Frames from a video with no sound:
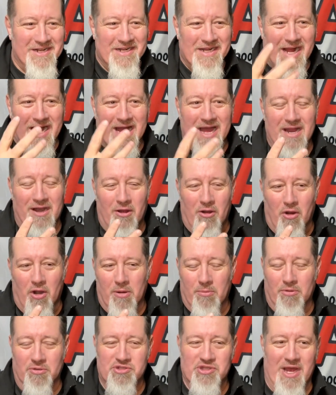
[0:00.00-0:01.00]
I had a
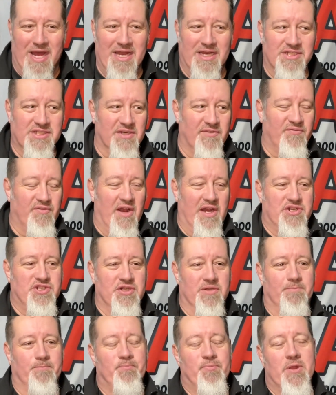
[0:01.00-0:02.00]
horrible sinus
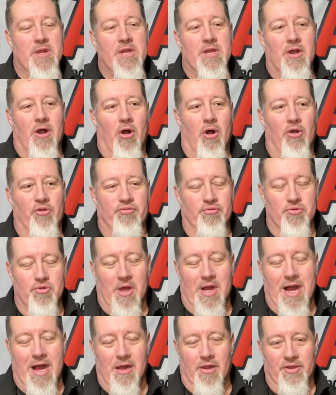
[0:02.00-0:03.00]
infection all through the
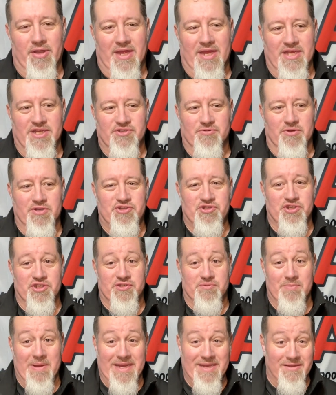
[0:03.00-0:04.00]
holidays, which
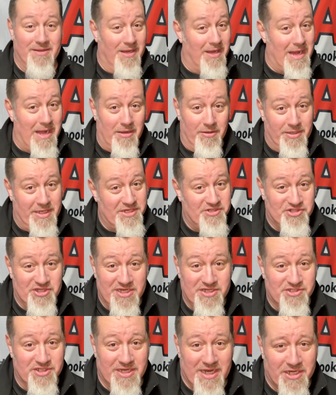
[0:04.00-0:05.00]
just made the holiday
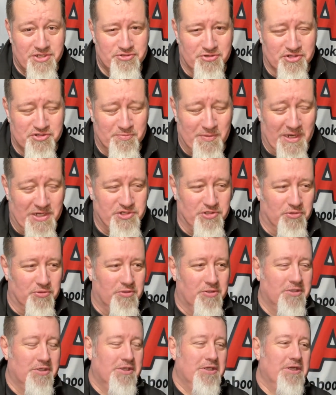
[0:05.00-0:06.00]
season extra special.
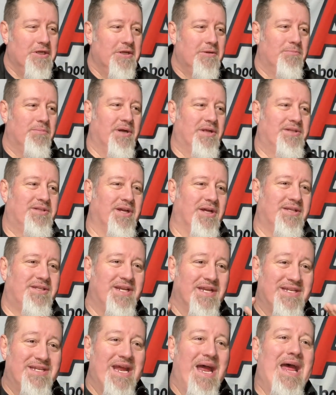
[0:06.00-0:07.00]
But
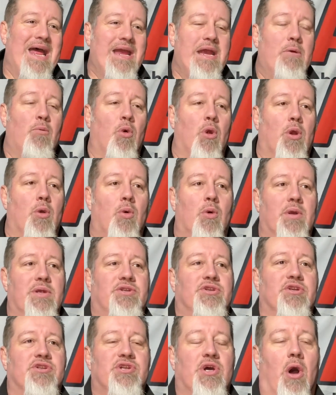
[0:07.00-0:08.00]
today we're going
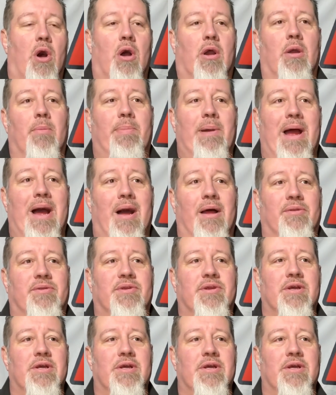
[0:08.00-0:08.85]
to talk about